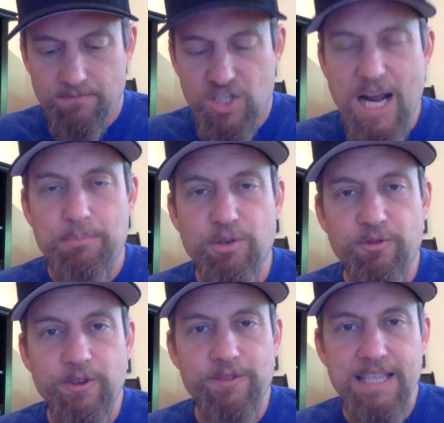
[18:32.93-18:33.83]
Chapter
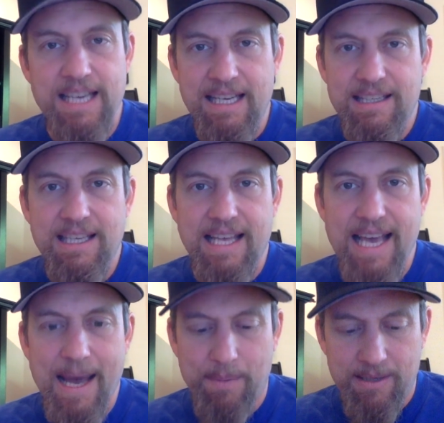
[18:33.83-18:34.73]
58, The
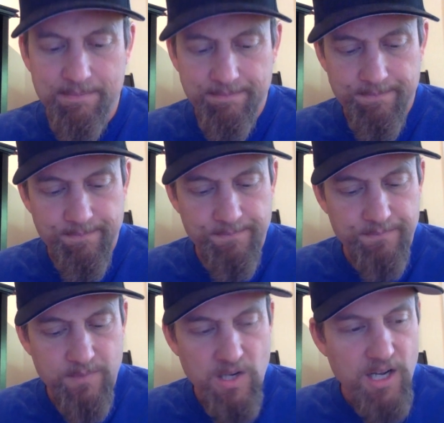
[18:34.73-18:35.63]
Cabin.
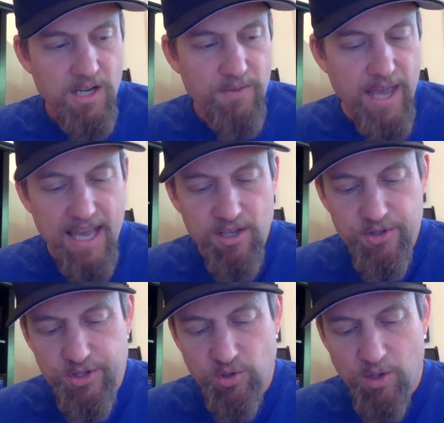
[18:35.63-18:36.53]
The
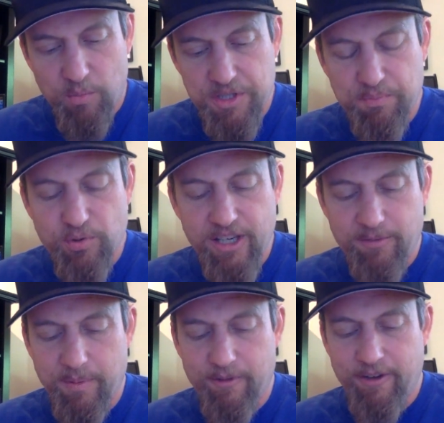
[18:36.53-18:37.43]
hailstorm was
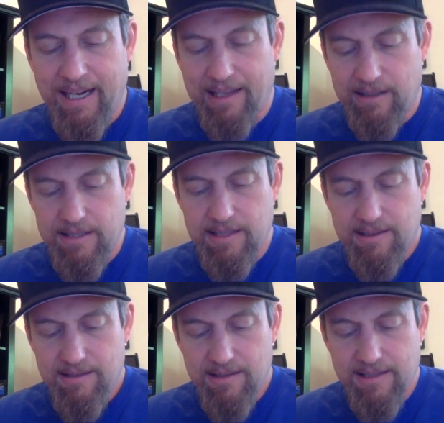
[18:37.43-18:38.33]
brief but violent.
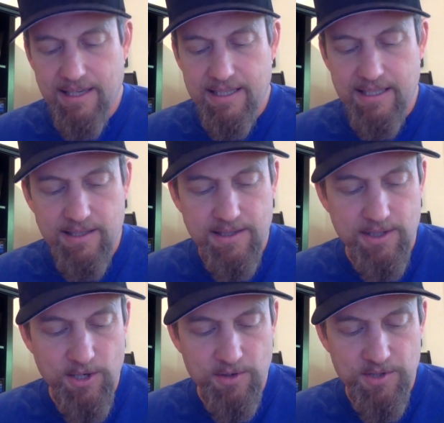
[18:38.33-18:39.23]
Its icy
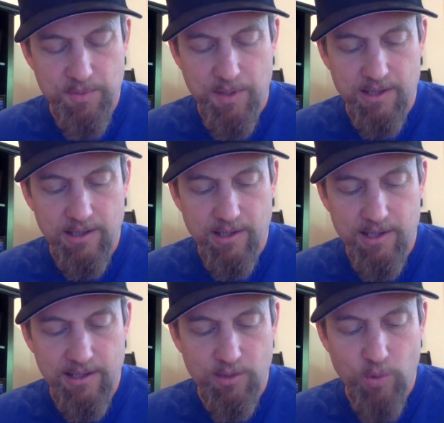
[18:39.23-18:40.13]
stones were
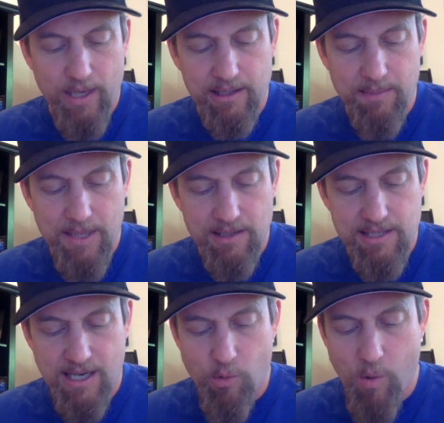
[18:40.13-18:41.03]
quickly
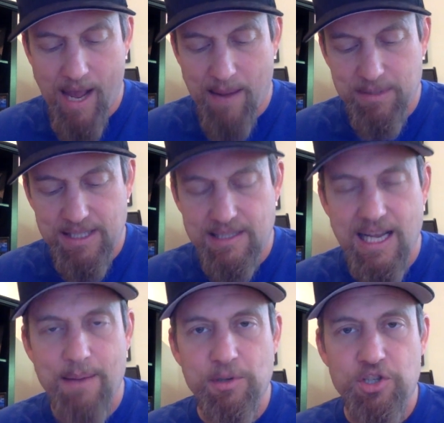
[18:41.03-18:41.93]
melting away, but the
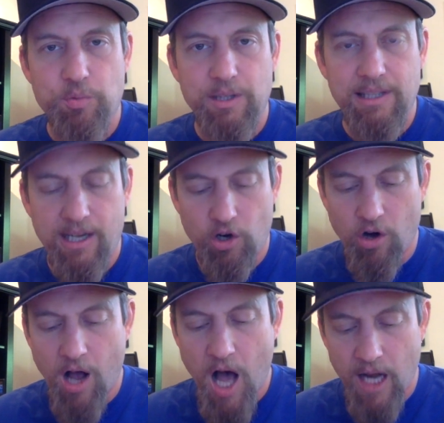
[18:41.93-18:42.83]
damage would
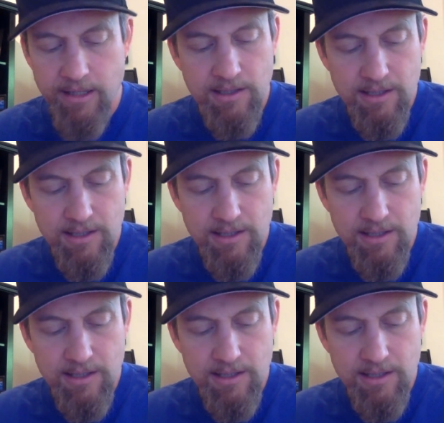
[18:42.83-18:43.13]
linger on.